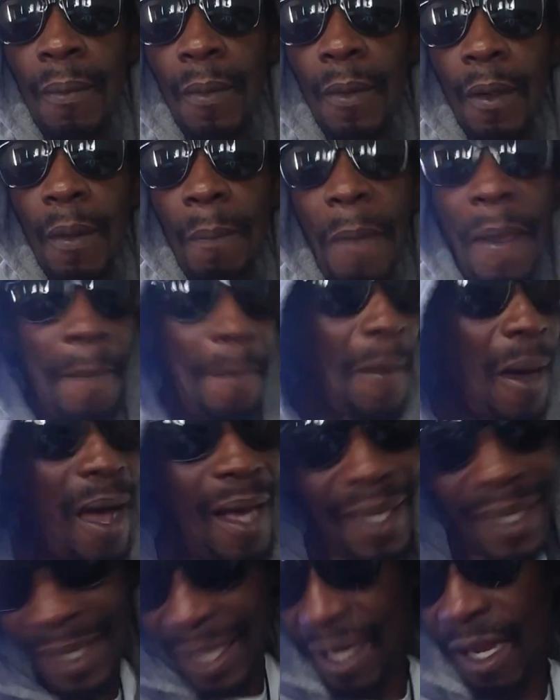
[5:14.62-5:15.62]

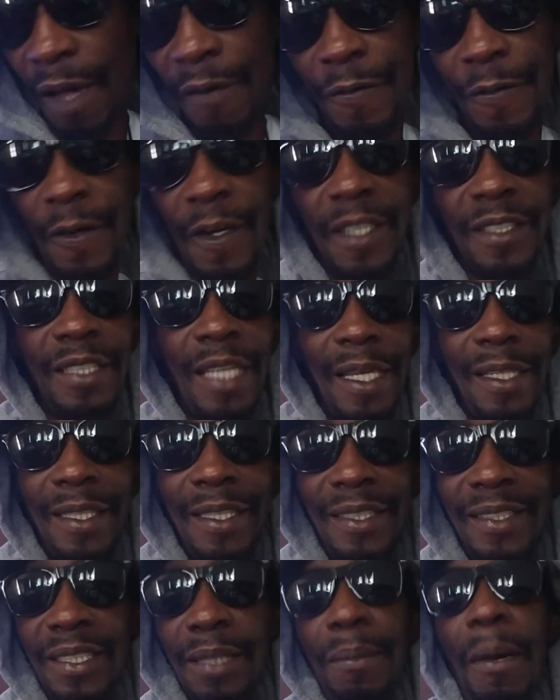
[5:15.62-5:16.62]
Remember, killer first at
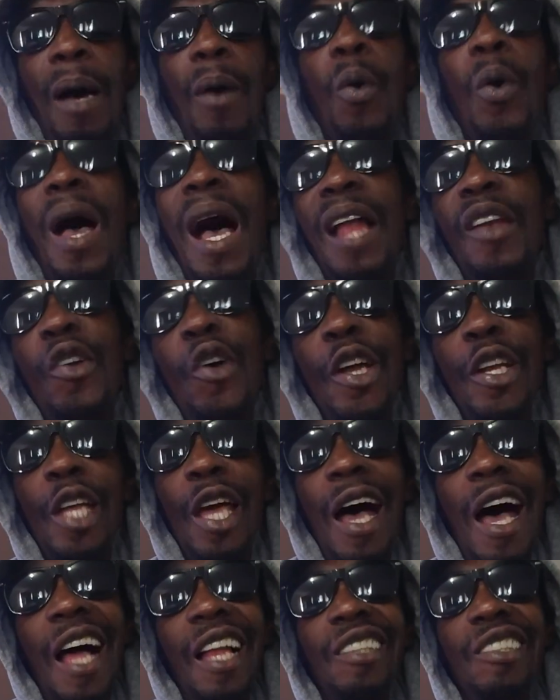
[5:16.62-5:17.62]
this, man, we already
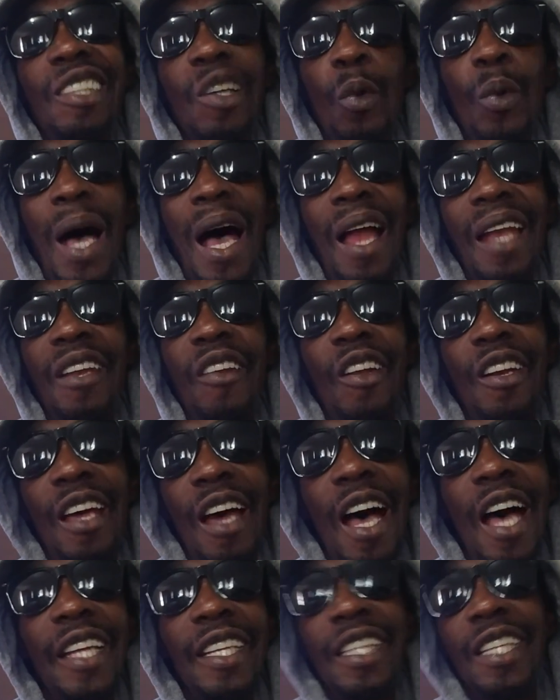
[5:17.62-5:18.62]

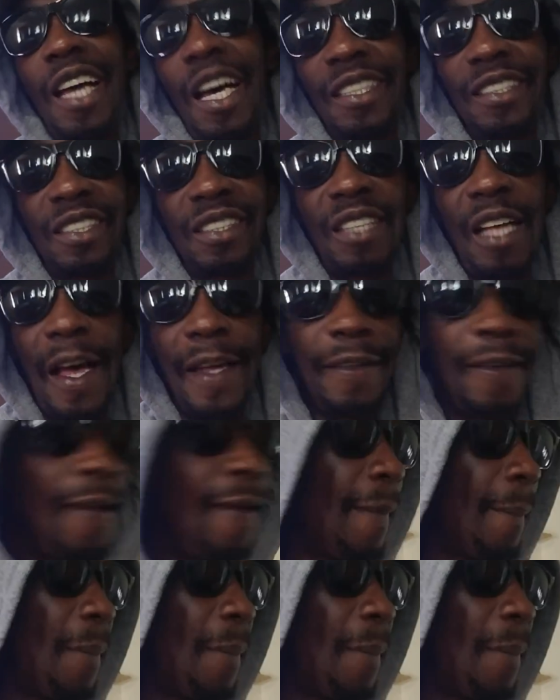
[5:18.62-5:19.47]
understand.